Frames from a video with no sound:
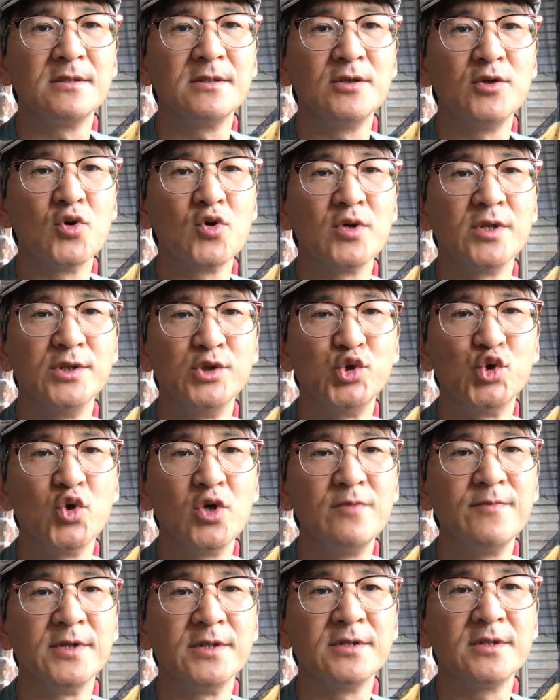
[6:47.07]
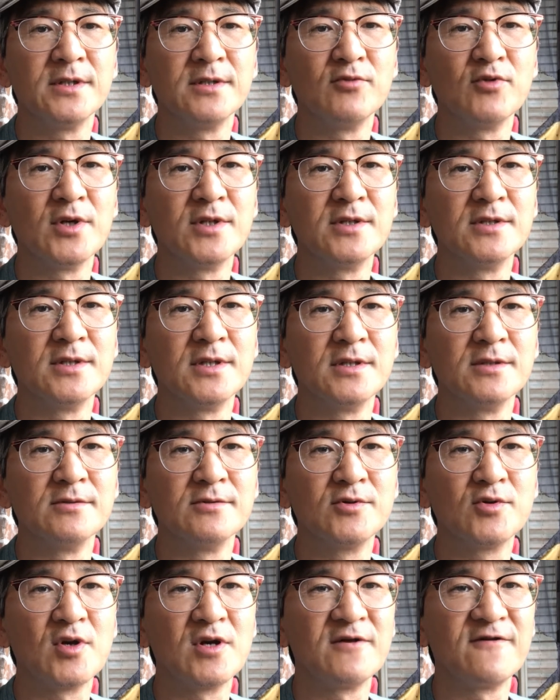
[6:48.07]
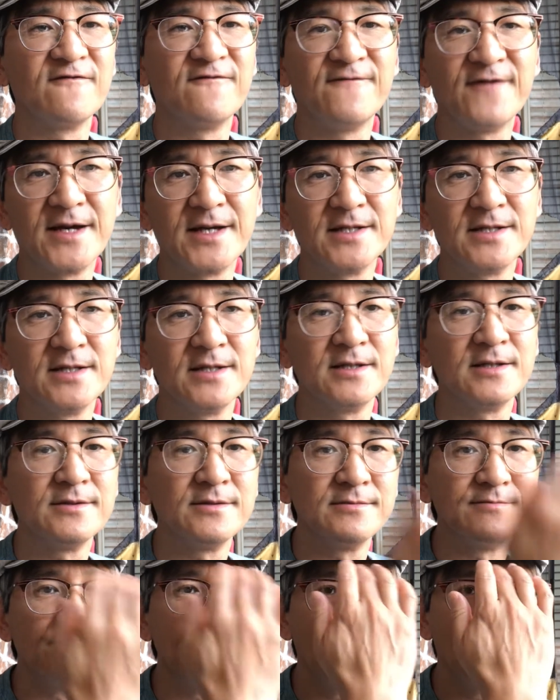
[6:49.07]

your enjoyment rather than trying to fight it and